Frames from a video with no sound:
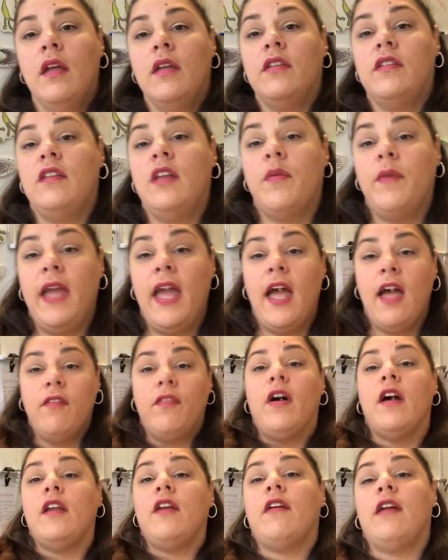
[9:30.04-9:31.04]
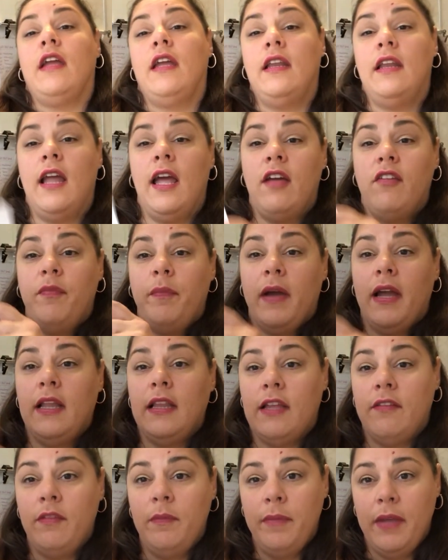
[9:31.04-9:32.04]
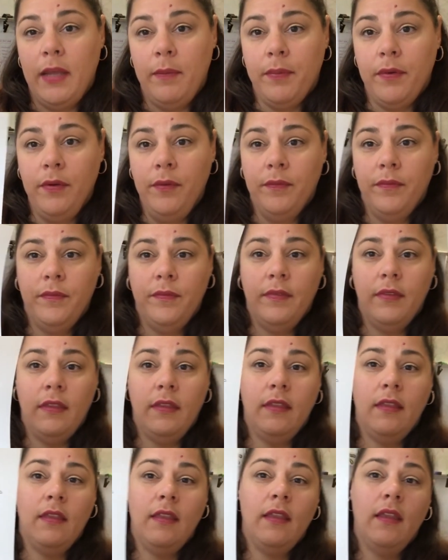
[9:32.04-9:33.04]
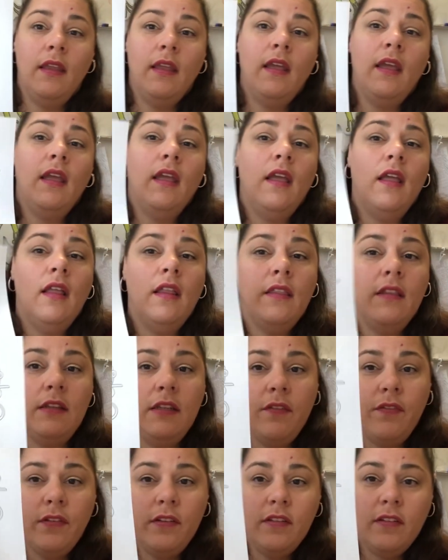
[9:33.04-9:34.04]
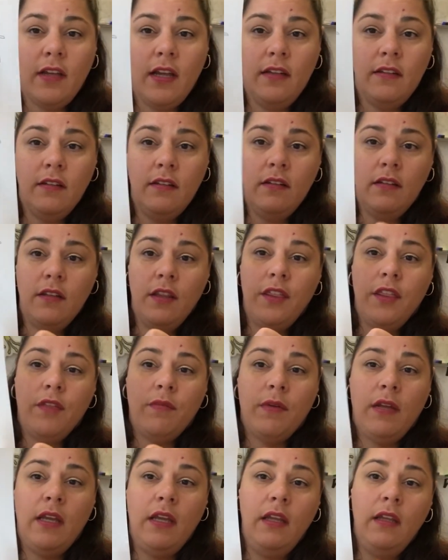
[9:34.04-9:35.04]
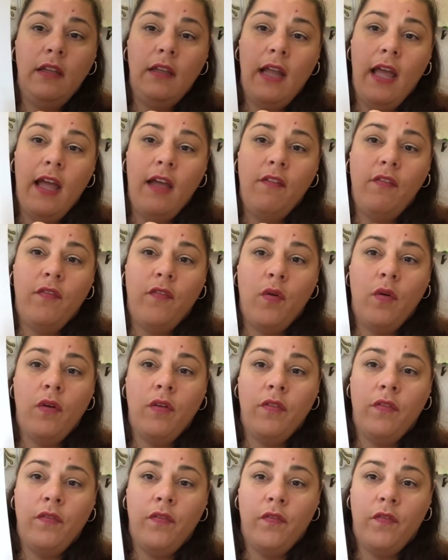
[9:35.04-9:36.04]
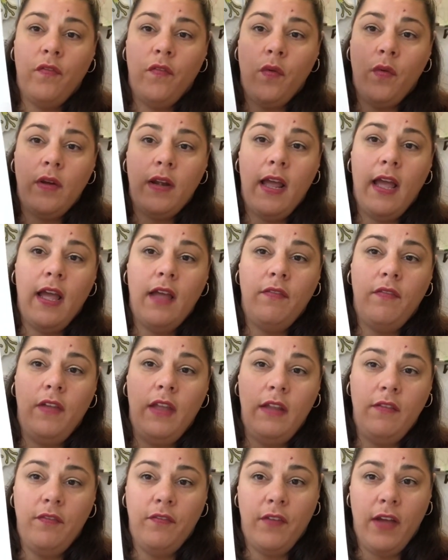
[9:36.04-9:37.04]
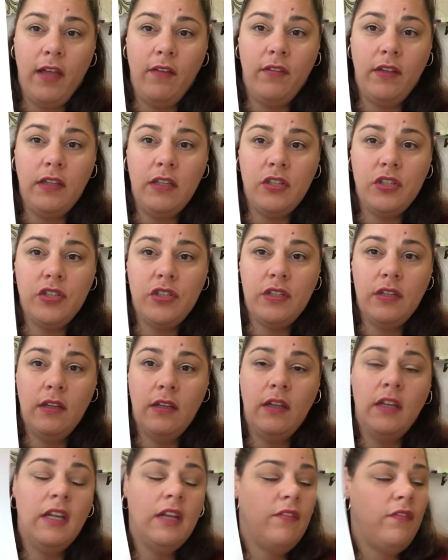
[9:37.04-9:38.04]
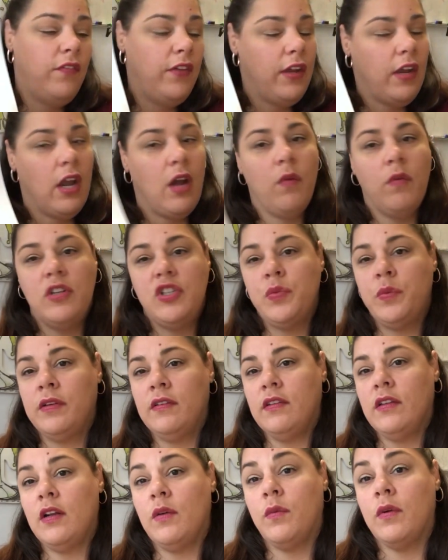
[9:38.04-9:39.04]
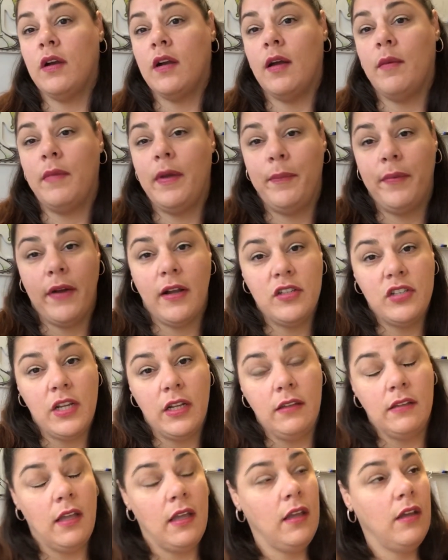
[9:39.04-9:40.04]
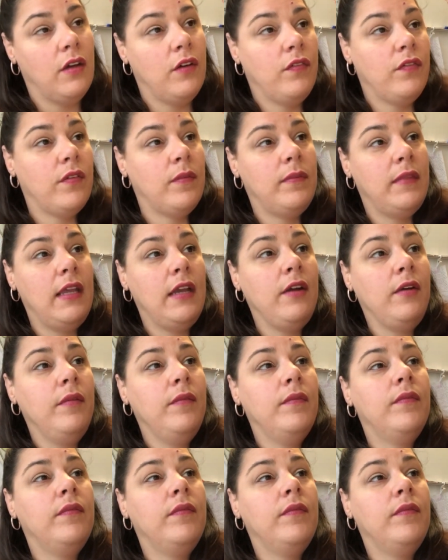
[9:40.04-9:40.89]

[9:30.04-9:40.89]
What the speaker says: So now we have on our 8.5 by 11 paper the different sizes, the 3.5, 4, 4.5, and 5 inch. Figure out which one's going to work on my project and go from there.